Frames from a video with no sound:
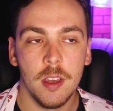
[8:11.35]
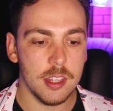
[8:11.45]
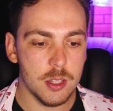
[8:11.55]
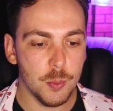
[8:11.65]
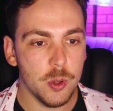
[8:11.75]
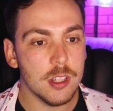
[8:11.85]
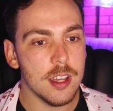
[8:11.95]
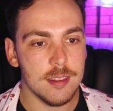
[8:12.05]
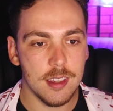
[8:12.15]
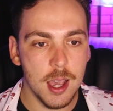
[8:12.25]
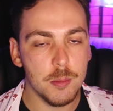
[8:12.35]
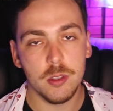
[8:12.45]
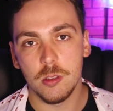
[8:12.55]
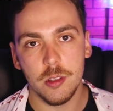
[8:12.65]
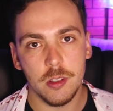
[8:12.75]
At this point, that's
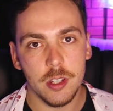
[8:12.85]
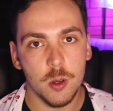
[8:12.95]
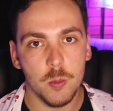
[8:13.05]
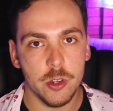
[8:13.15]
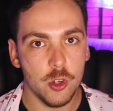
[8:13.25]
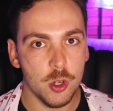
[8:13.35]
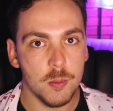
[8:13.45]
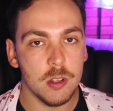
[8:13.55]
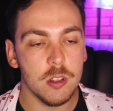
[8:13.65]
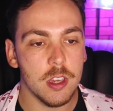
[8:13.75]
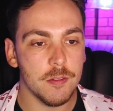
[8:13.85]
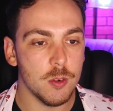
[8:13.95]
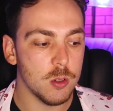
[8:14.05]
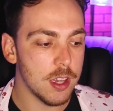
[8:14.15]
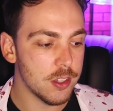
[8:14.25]
absolutely not what you should be looking for.